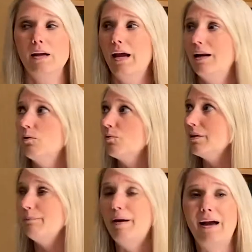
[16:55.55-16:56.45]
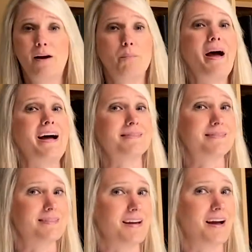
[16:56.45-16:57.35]
and it'll really help pass
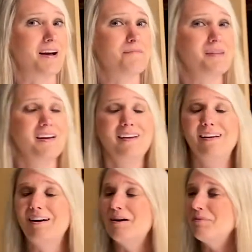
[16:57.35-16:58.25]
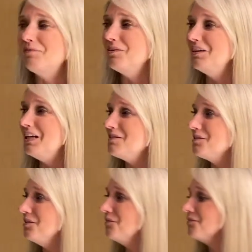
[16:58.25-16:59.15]
the time if you need
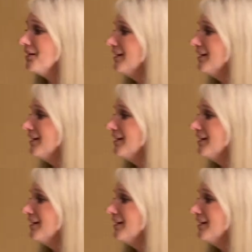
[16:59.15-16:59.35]
to.